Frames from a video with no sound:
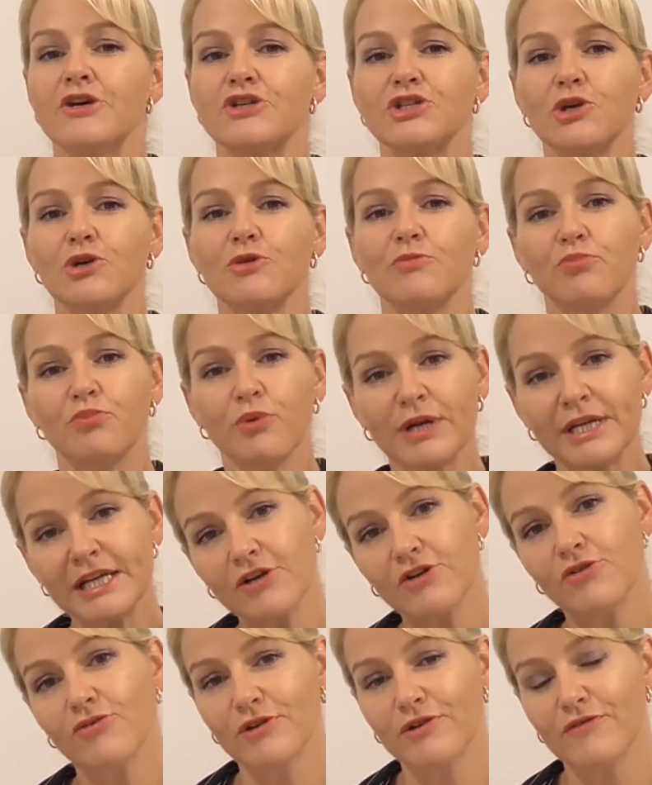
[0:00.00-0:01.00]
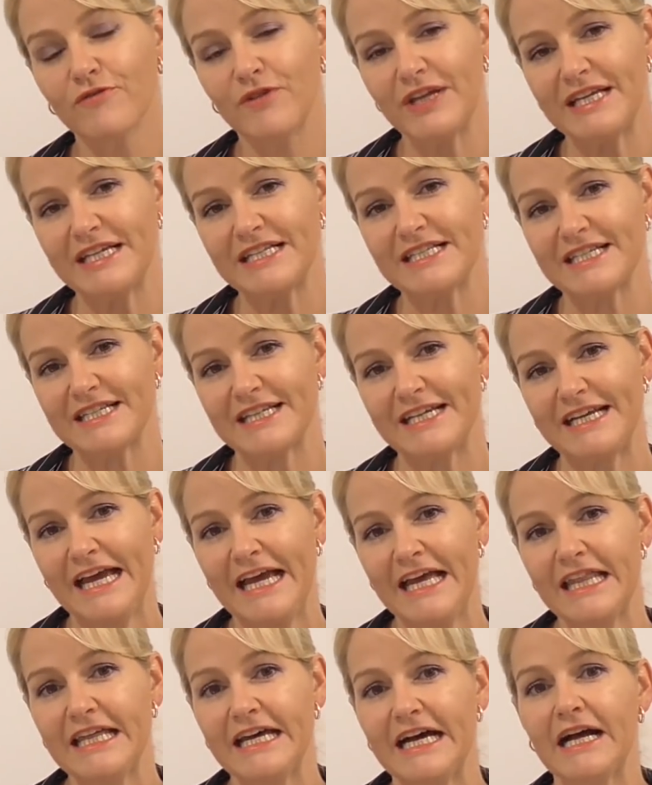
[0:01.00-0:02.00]
So bringing all of these
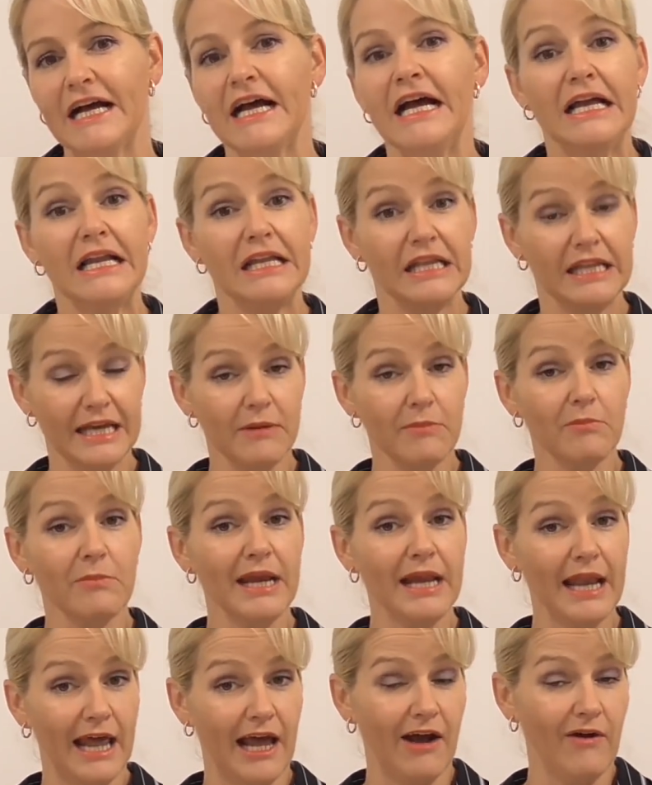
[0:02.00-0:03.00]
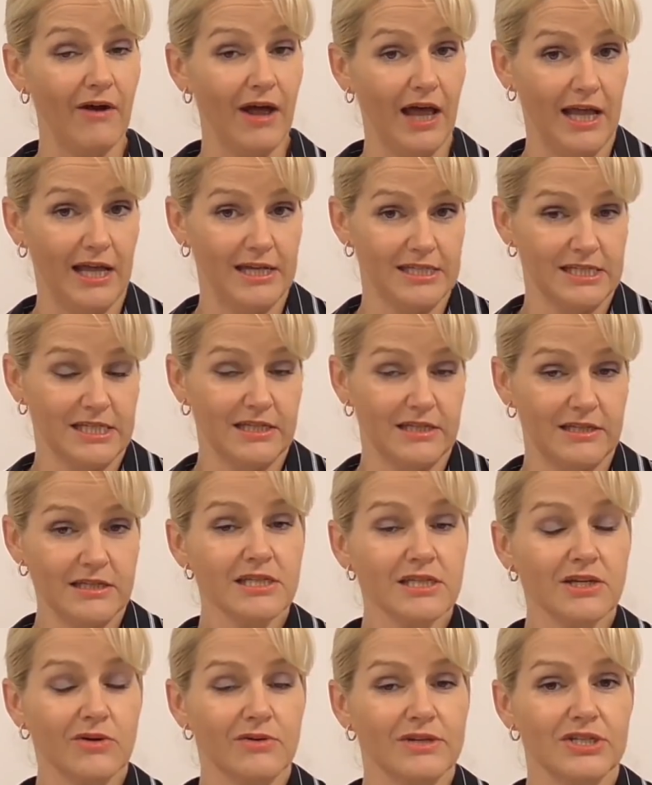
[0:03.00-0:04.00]
together, let me now answer
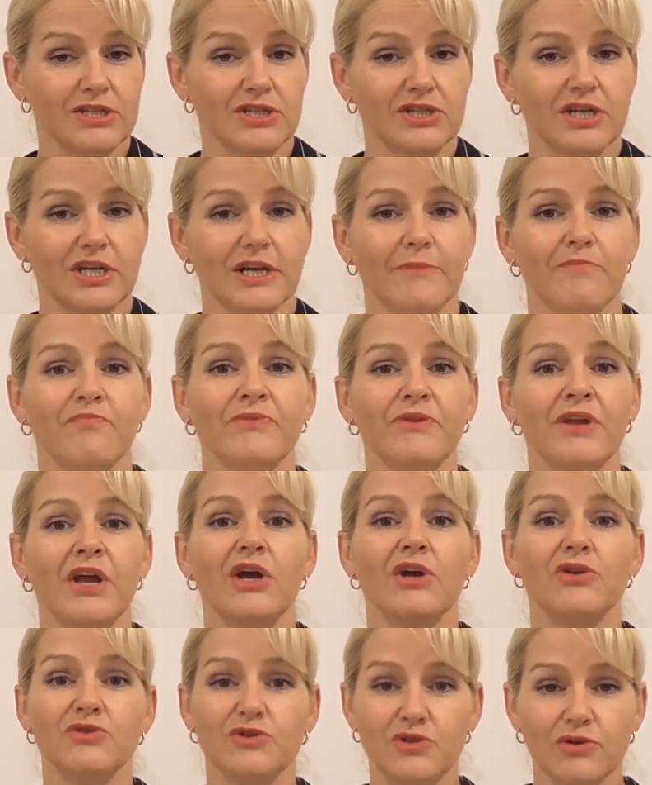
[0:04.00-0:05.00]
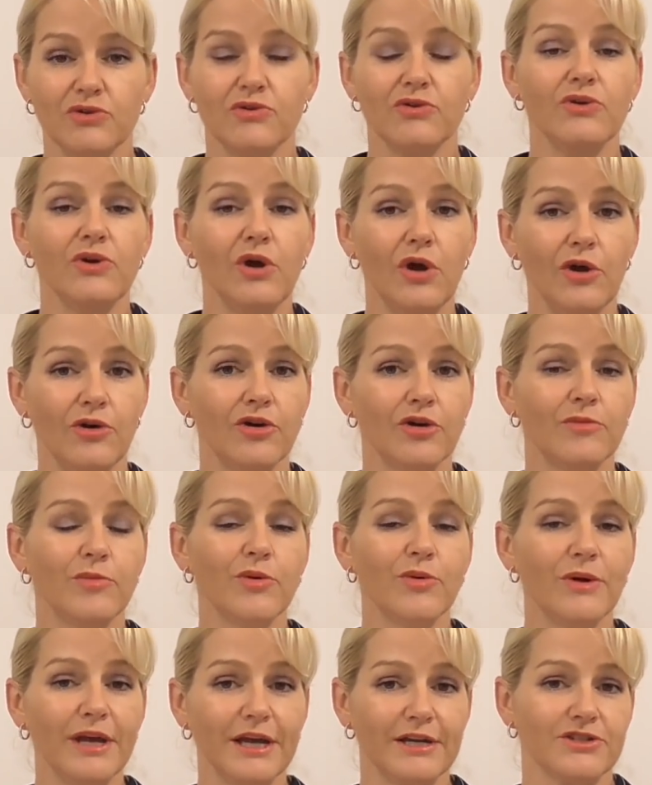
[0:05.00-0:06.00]
this question: do
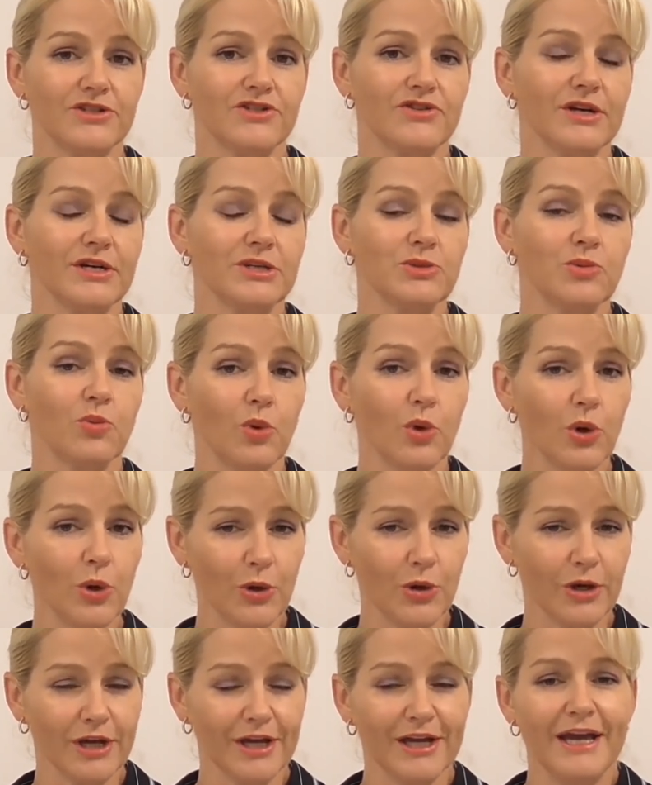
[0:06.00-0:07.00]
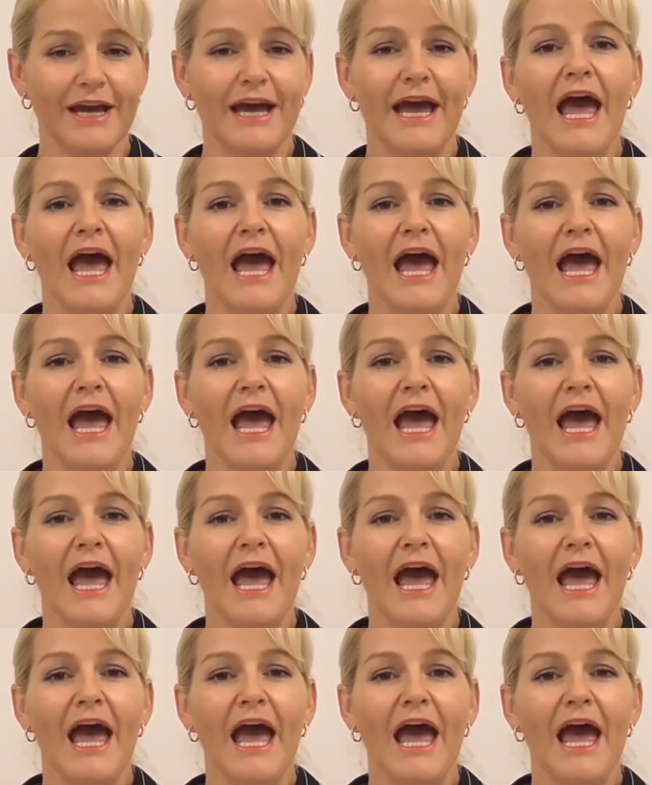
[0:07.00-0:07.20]
herbal extracts work?